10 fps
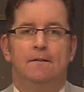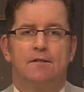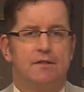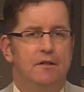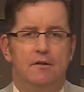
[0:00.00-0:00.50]

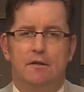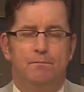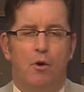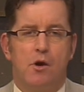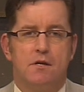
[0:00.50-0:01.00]
So
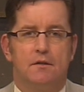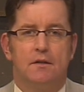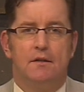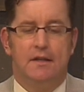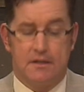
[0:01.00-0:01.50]
important,
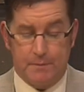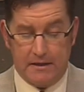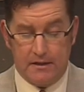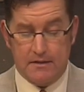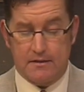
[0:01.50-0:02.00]
and it's
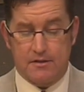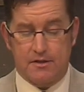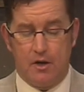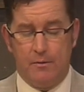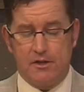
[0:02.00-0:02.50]
because there's
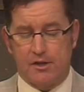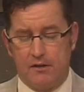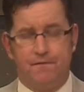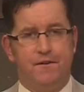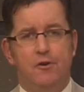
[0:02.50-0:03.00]
so much
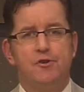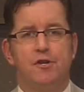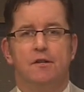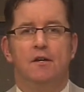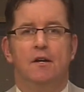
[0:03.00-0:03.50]

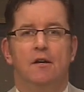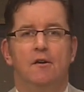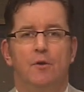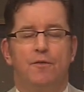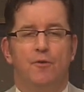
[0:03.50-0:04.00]
confusion
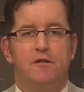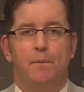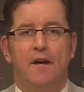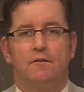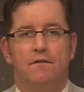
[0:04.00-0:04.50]
with
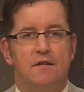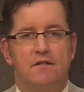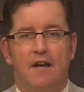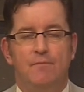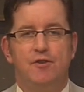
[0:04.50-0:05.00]
respect to
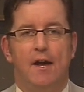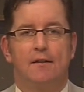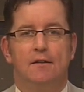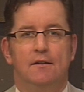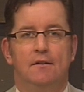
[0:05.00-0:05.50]
this
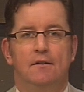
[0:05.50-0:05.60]
subject.